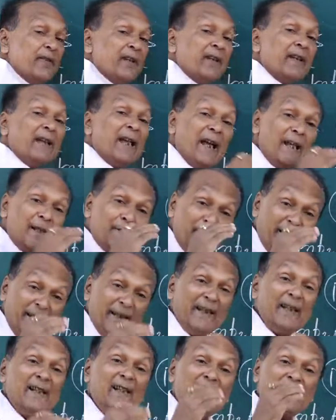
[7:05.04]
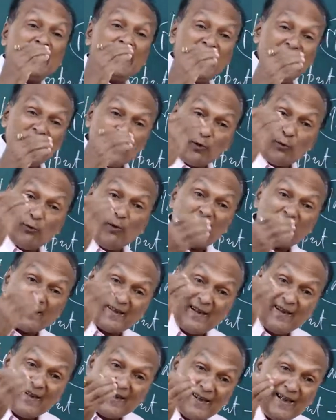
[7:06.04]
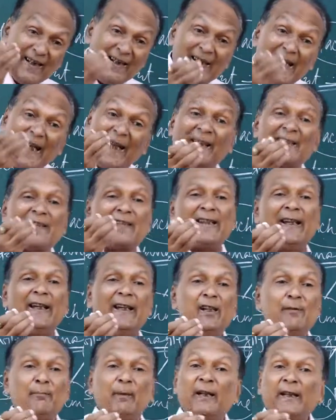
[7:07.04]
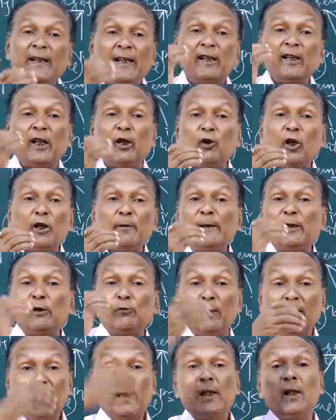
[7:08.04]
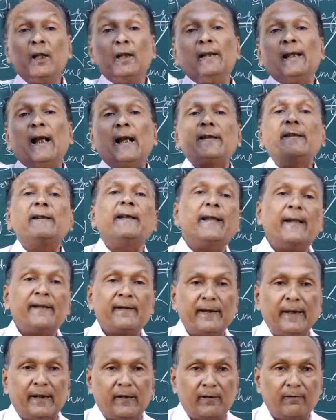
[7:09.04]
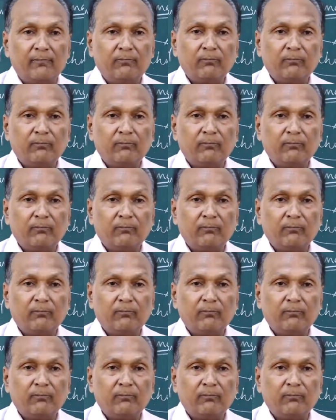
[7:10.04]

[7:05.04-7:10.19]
can be increased to a certain extent, but it cannot be to a larger extent.